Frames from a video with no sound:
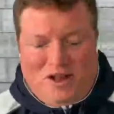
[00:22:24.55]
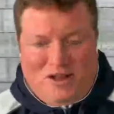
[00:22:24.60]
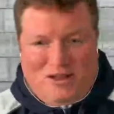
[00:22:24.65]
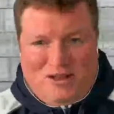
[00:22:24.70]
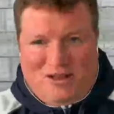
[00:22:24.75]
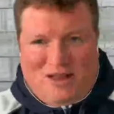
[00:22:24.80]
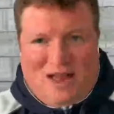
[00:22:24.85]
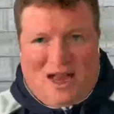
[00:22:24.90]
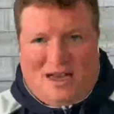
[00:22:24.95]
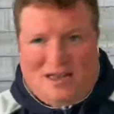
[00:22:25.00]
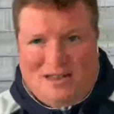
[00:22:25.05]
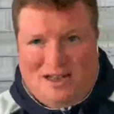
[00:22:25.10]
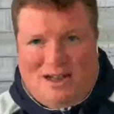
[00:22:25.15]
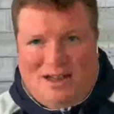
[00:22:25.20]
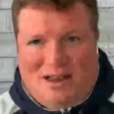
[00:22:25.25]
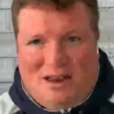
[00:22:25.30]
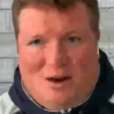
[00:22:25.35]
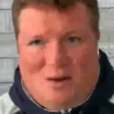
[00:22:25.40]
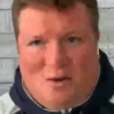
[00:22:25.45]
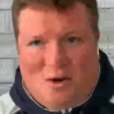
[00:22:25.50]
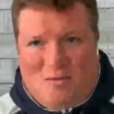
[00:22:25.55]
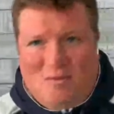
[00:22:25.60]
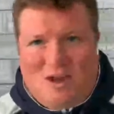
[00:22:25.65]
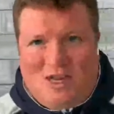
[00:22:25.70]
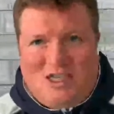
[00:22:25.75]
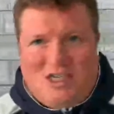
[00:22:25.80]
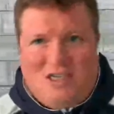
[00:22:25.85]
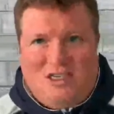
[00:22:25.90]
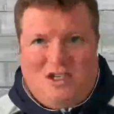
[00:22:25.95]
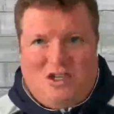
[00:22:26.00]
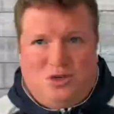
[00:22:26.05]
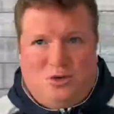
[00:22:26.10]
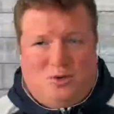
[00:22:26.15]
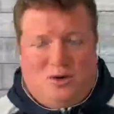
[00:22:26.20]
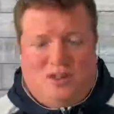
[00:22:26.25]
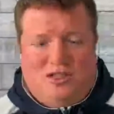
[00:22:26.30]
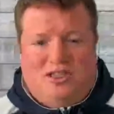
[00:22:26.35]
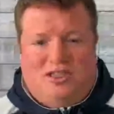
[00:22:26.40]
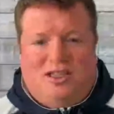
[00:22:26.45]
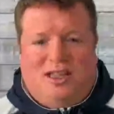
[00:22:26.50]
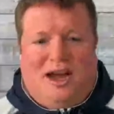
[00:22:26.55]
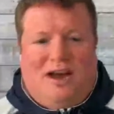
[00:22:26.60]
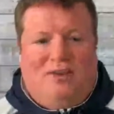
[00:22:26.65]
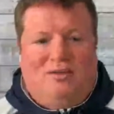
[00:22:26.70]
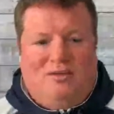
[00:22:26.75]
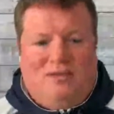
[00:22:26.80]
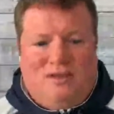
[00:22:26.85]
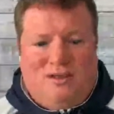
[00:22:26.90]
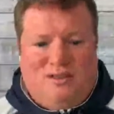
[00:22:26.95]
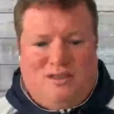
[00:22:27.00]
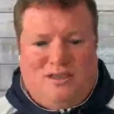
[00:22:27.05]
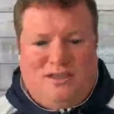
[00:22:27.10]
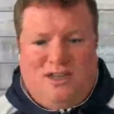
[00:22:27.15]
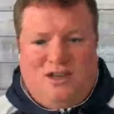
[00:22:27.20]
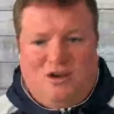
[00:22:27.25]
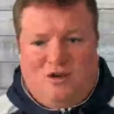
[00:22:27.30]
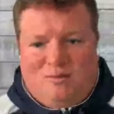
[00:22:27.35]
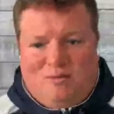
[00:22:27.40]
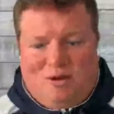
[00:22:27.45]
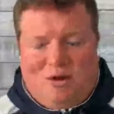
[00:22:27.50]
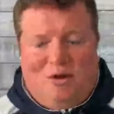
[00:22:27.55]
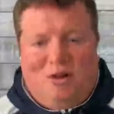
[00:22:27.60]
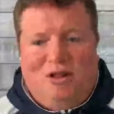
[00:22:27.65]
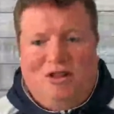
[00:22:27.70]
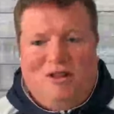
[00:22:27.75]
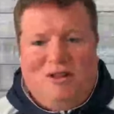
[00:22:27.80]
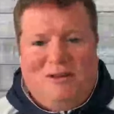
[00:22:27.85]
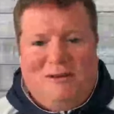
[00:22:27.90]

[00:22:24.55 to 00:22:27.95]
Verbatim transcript: And then the last guy that I want to mention is Jordan Stout in the Senior Bowl.